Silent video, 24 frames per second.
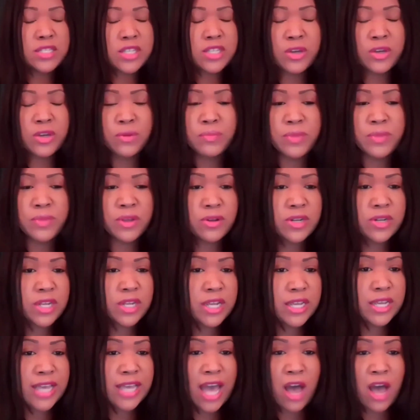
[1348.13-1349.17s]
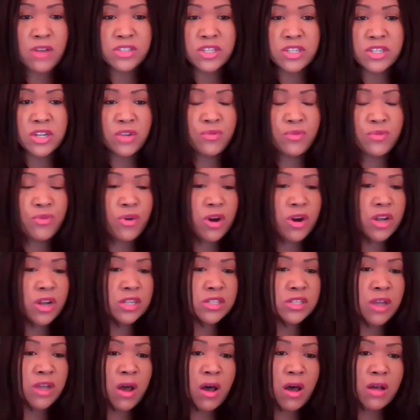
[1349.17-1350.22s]
skill building counseling for
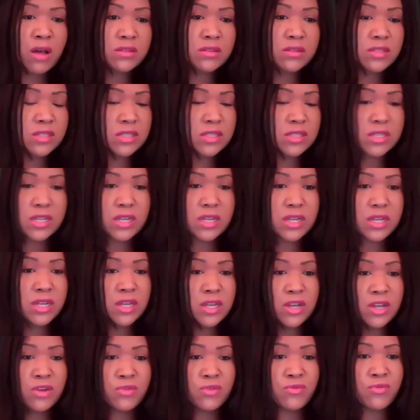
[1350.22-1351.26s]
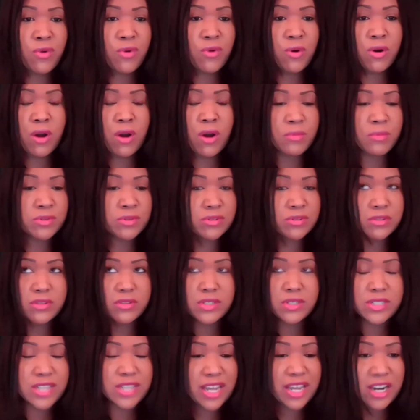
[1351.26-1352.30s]
adults for
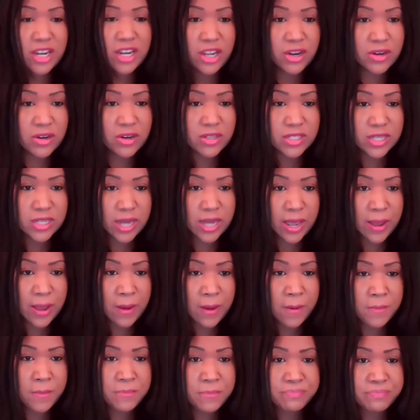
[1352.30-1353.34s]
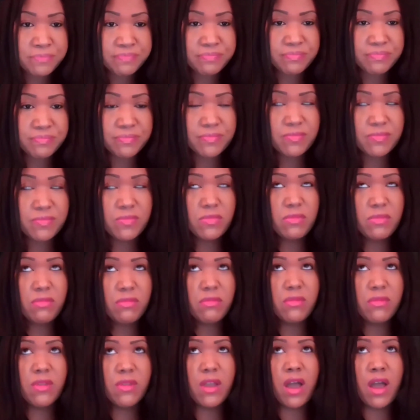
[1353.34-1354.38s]
almost 10 years now.
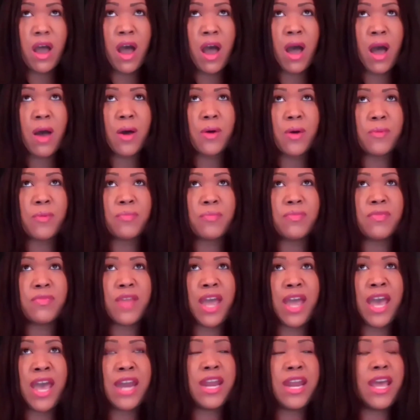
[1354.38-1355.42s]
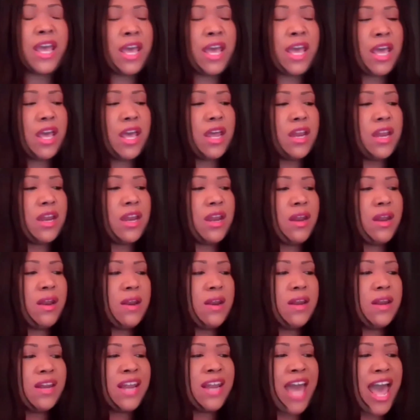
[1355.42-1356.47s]
And in
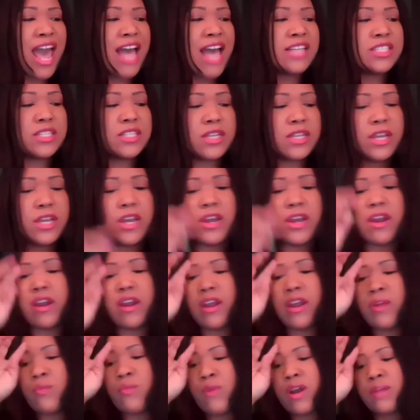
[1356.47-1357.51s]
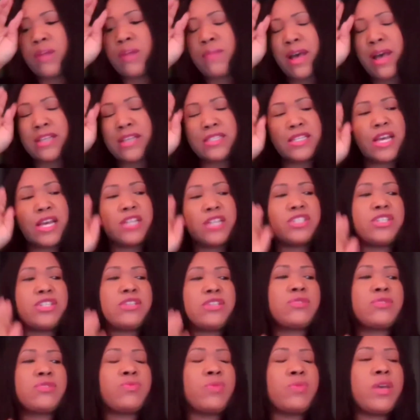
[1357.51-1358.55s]
last year, in one of my
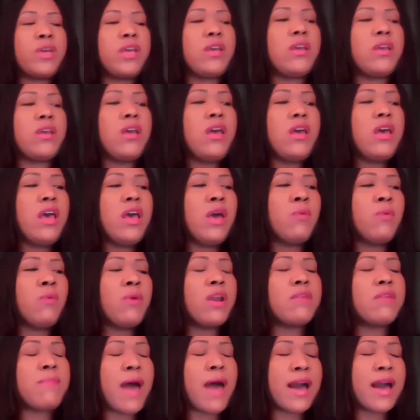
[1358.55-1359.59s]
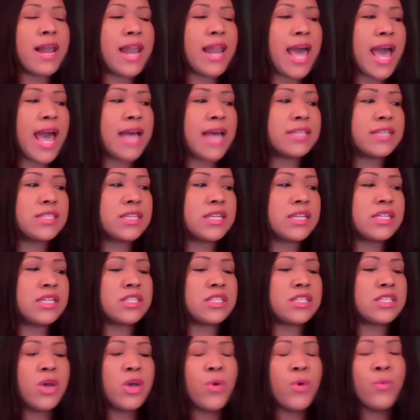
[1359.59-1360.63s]
sessions, in one of my
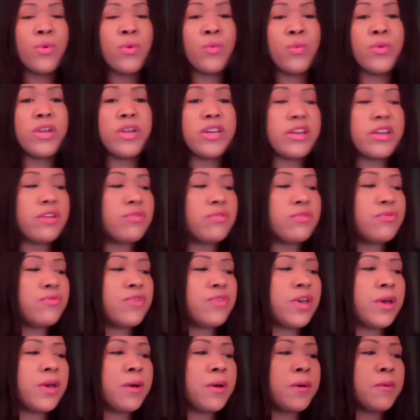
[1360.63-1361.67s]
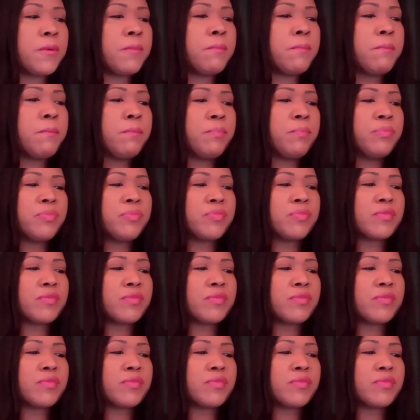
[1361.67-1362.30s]
classes, when we did film,